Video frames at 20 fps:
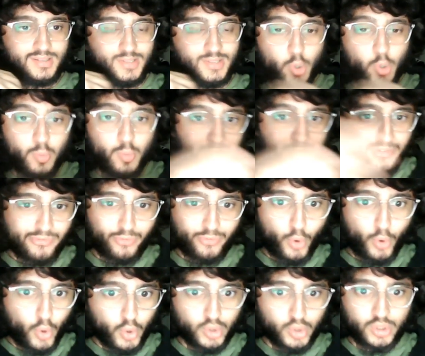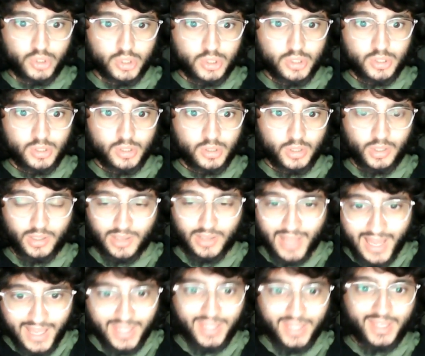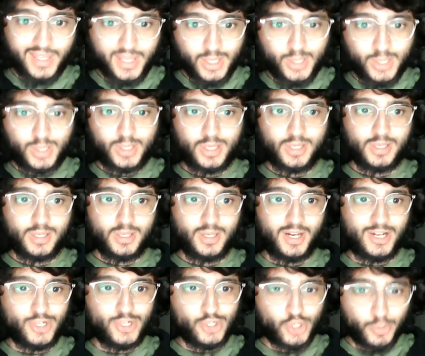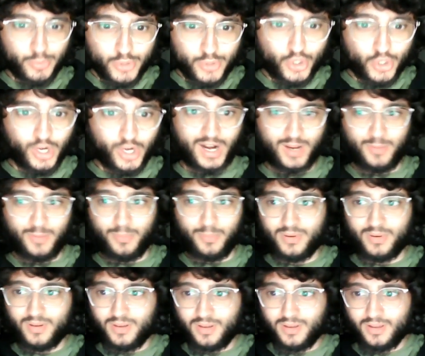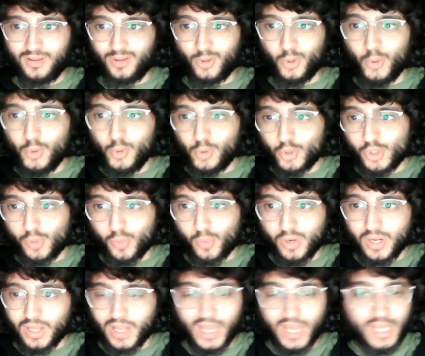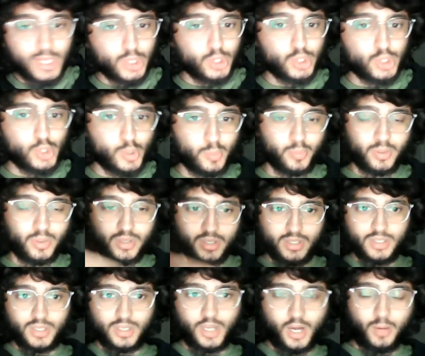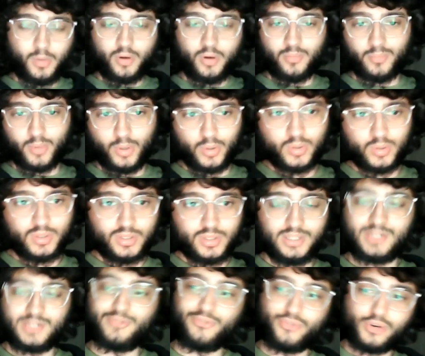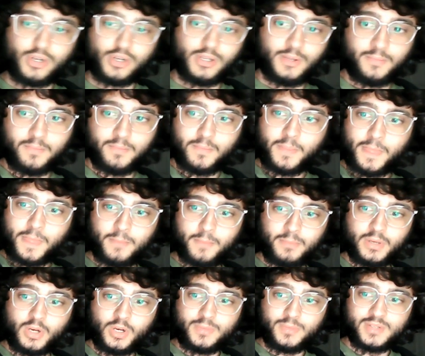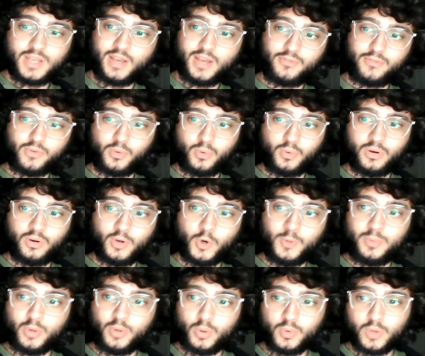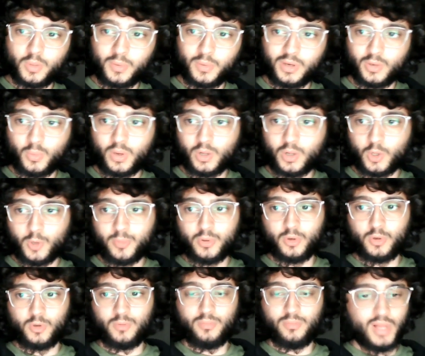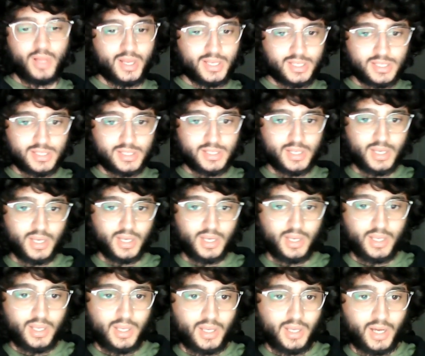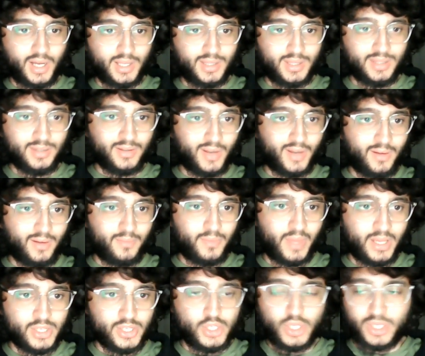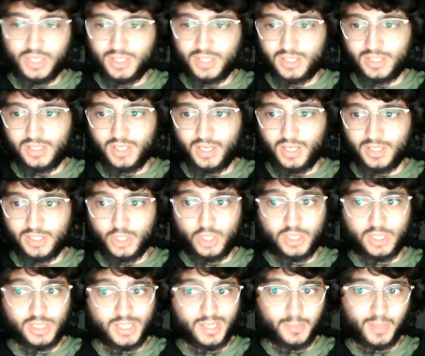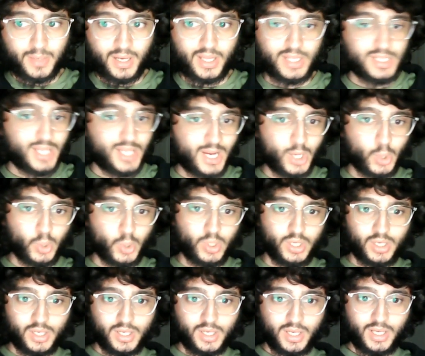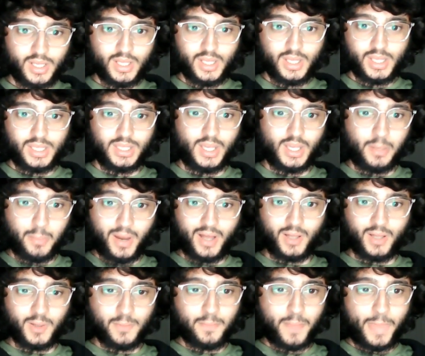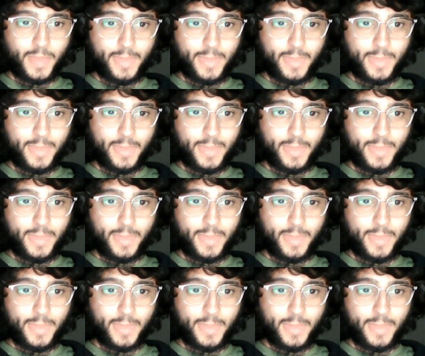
don't be frauds. Like and subscribe. Who doesn't want to like and sub? Come on, bro. It's free. Big up to everyone. Hope you're all doing well. Hope you're all blessed. And as you can see by the title, yeah, Yamal